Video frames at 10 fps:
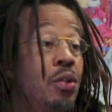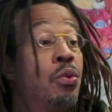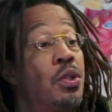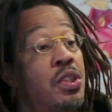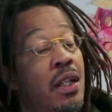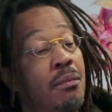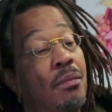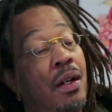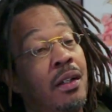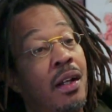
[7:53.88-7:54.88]
who is
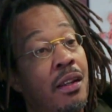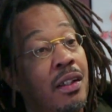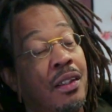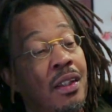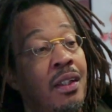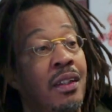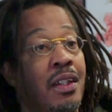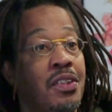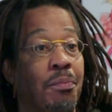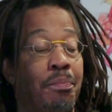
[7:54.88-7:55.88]

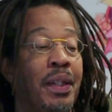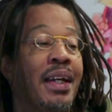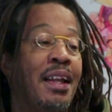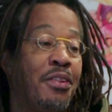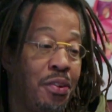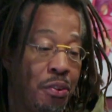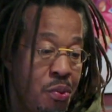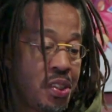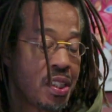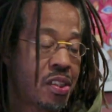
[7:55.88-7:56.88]
he's a big
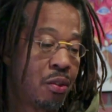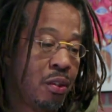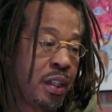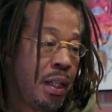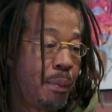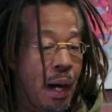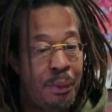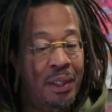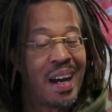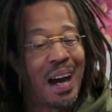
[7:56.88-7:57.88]
enthusiast on hip
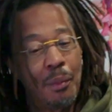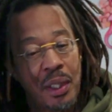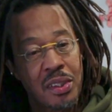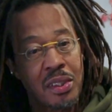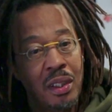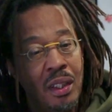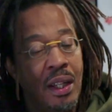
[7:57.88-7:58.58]
hop and comics,